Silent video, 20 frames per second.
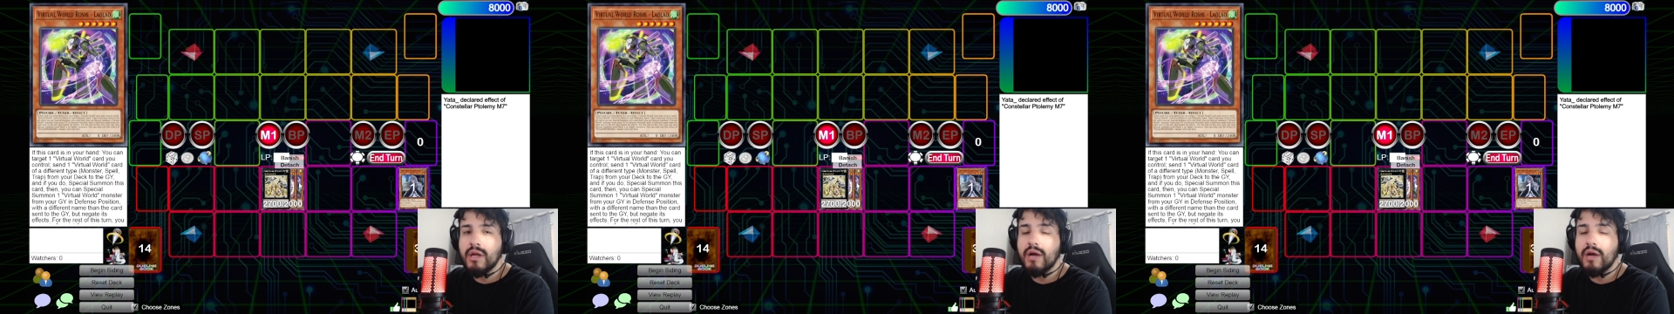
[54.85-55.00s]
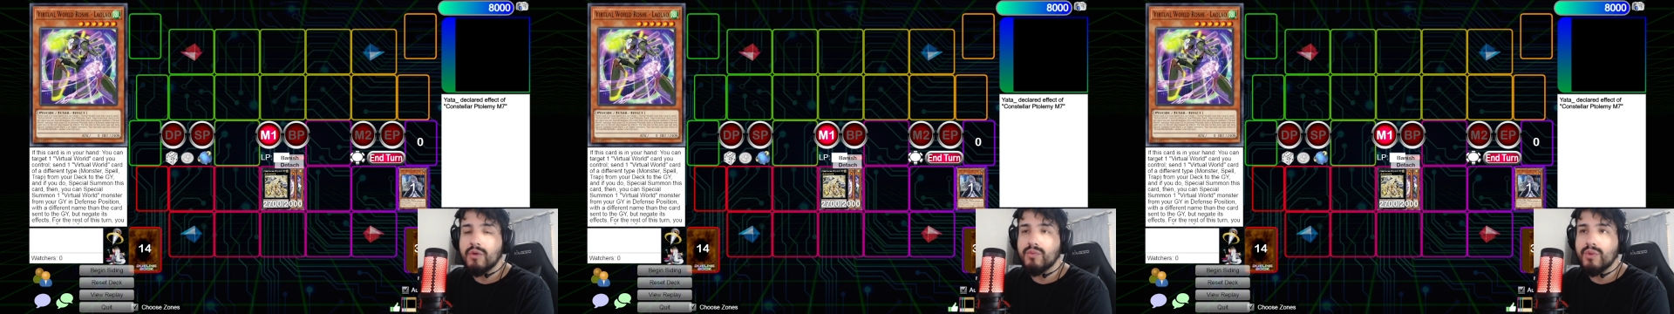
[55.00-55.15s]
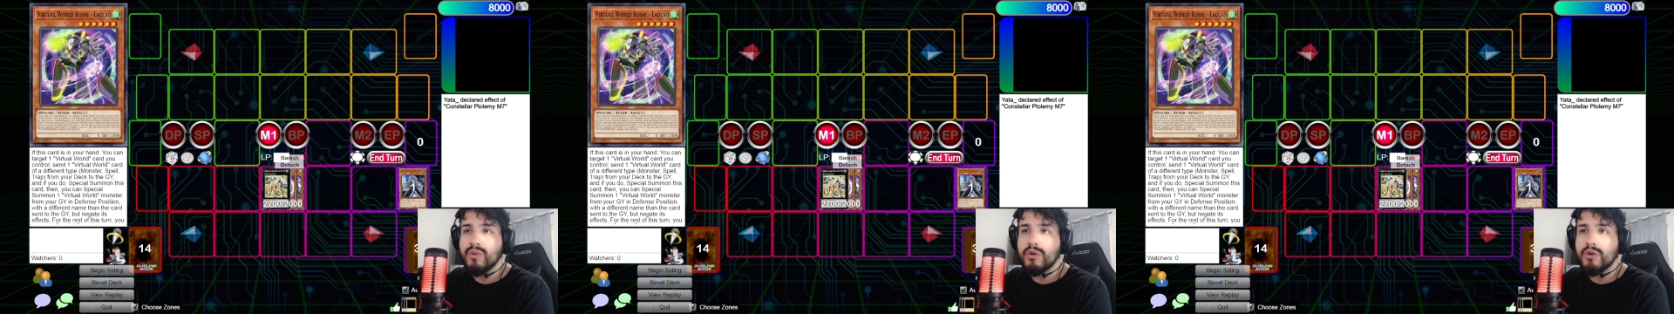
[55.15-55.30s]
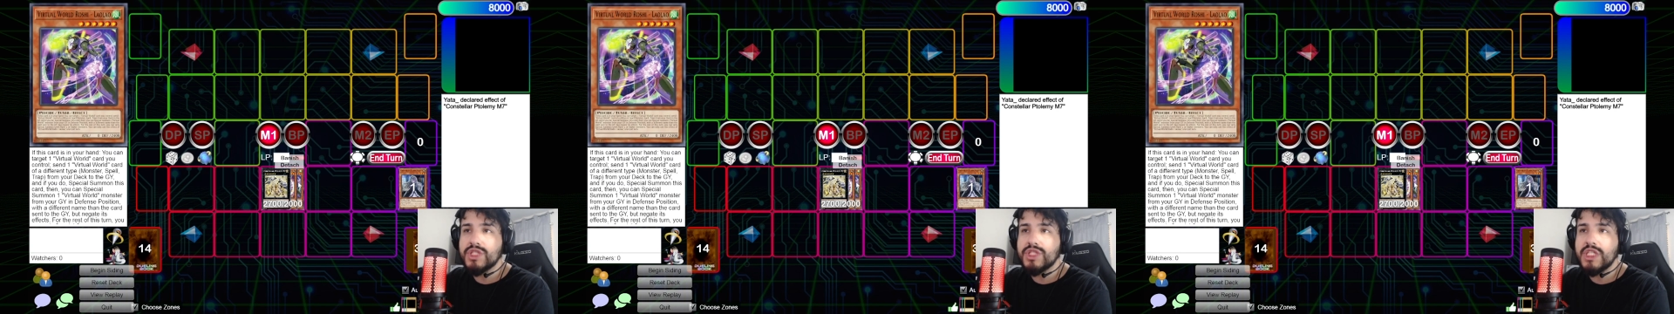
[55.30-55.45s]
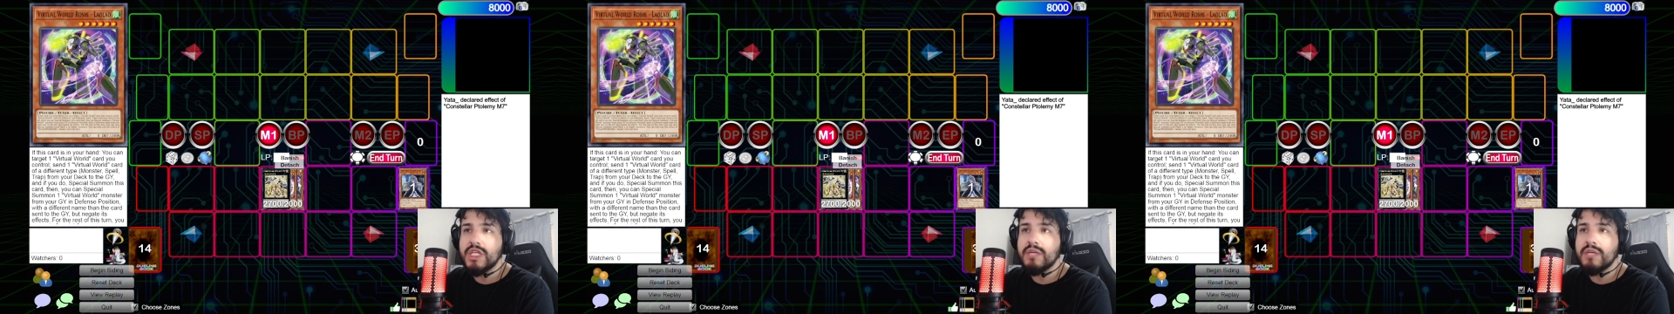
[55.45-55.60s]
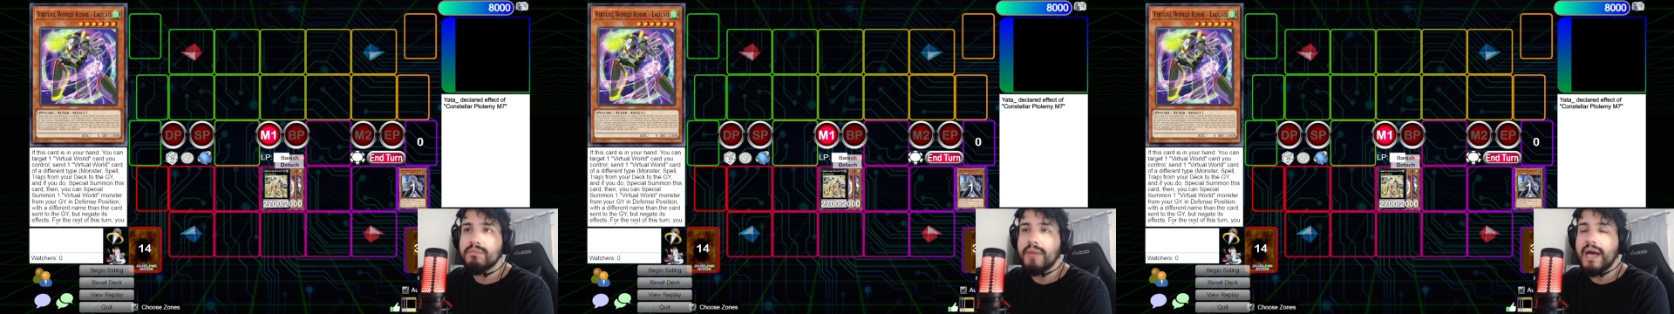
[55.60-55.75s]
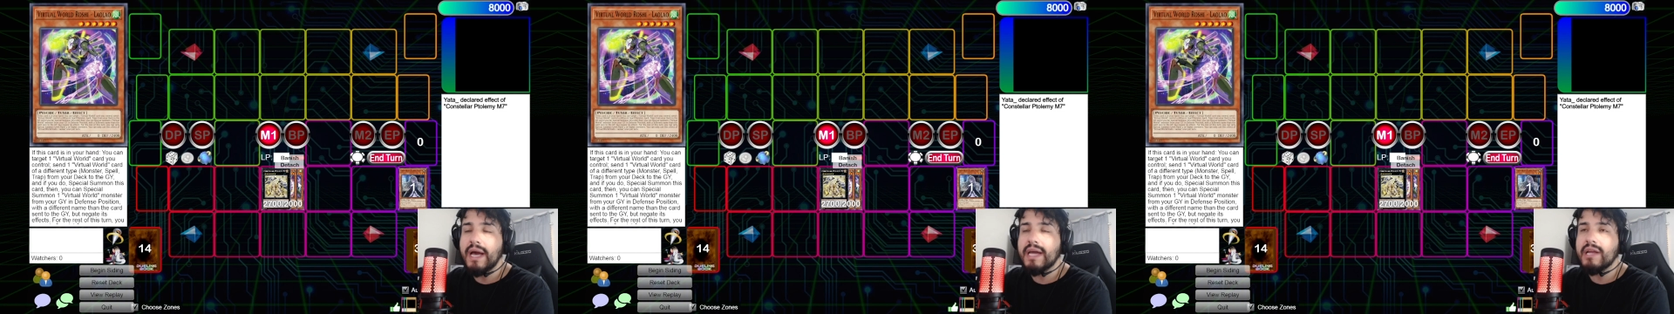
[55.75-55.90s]

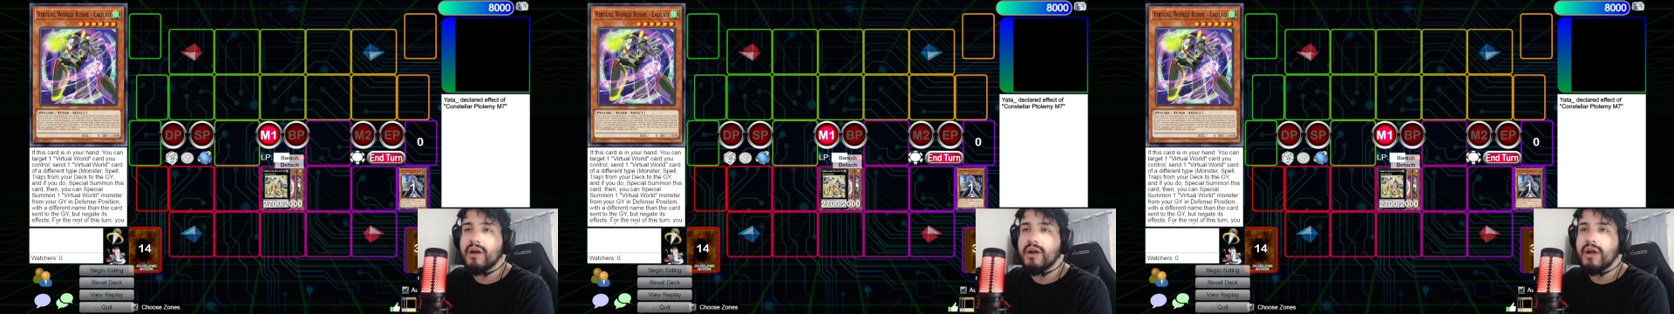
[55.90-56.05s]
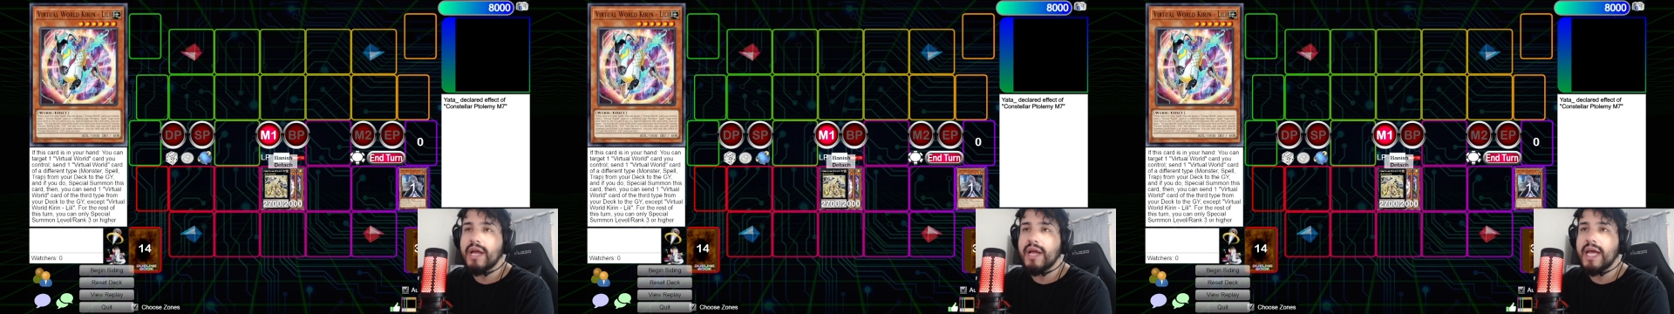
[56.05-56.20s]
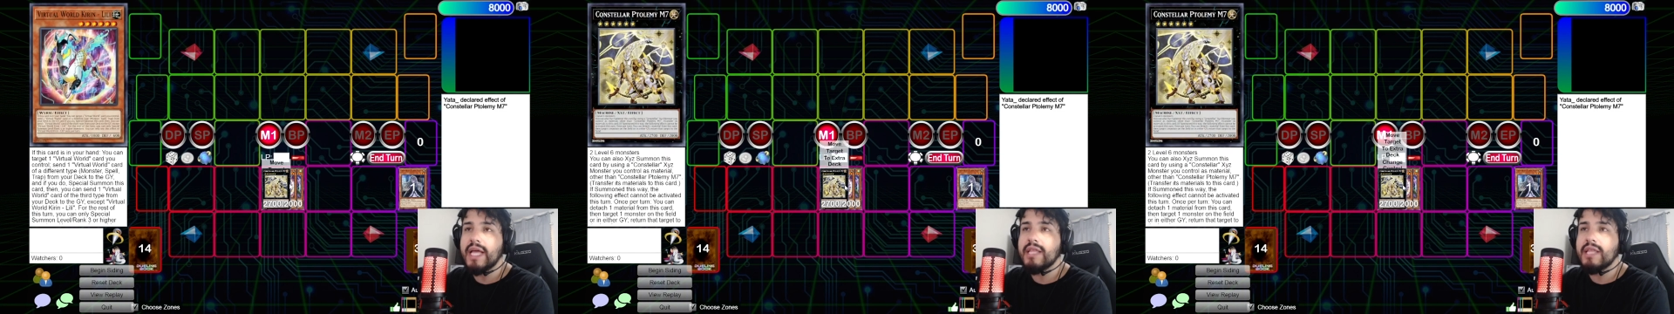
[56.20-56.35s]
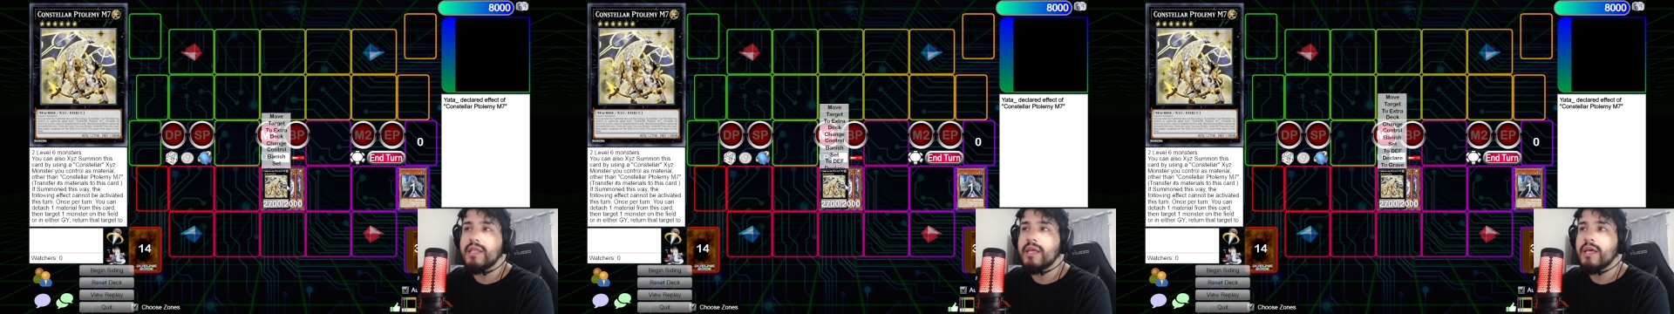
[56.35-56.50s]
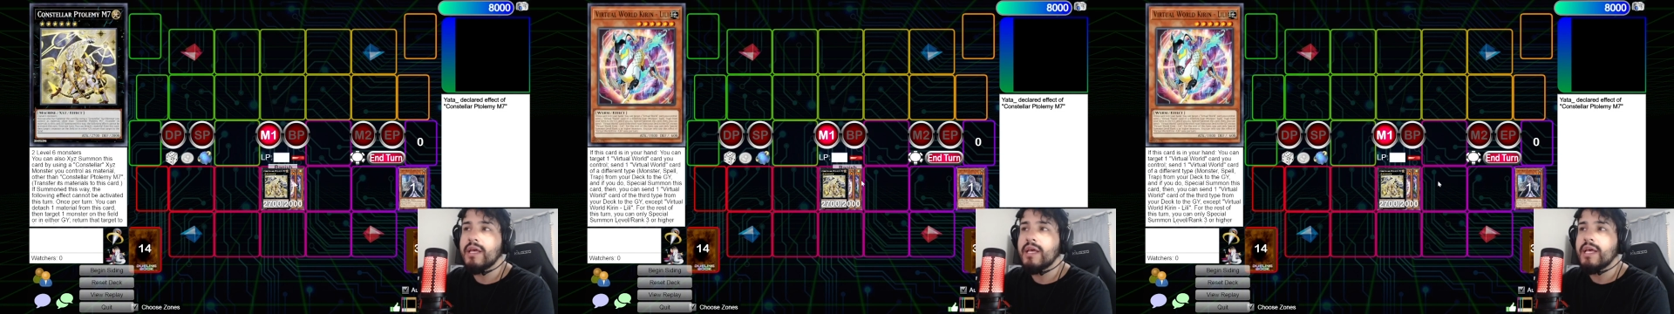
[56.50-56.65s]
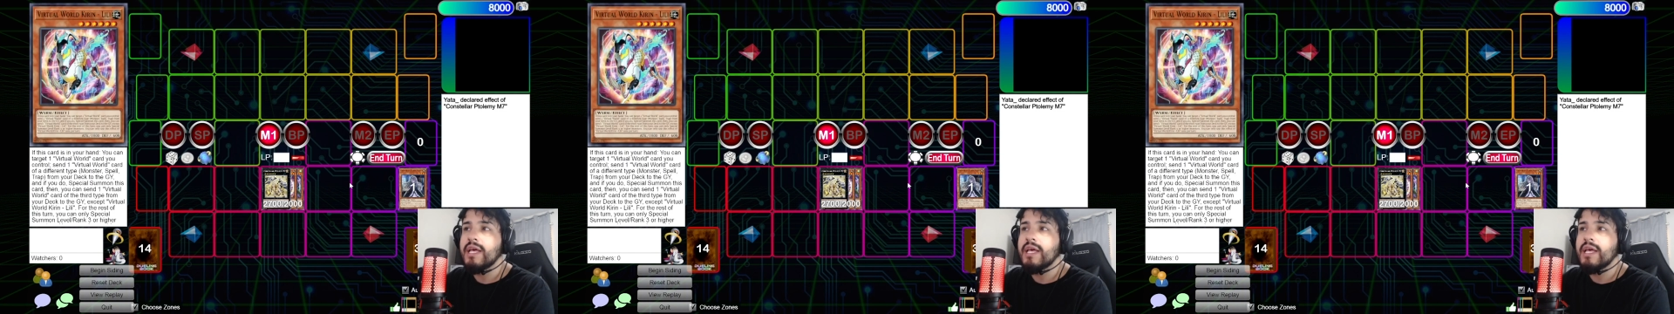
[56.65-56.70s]
Roshi back in our hand,